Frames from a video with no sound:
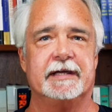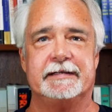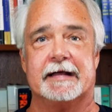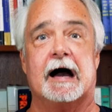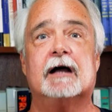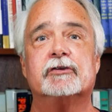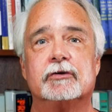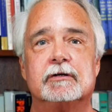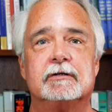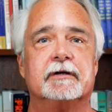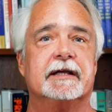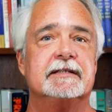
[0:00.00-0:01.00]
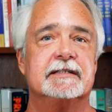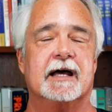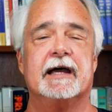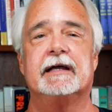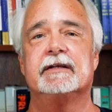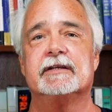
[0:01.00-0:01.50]
a doctor, a
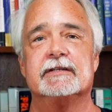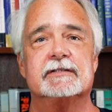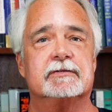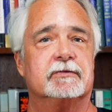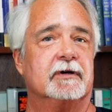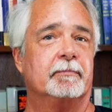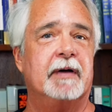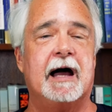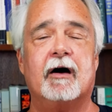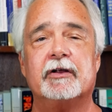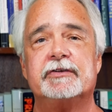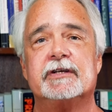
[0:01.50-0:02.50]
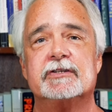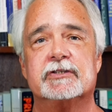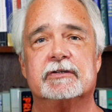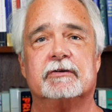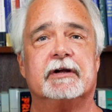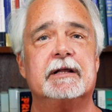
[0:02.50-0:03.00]
scientist, a
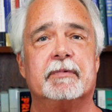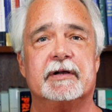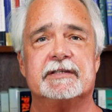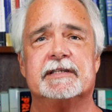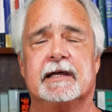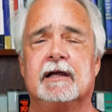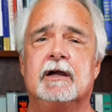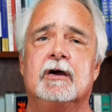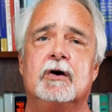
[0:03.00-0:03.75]
politician, or anybody say,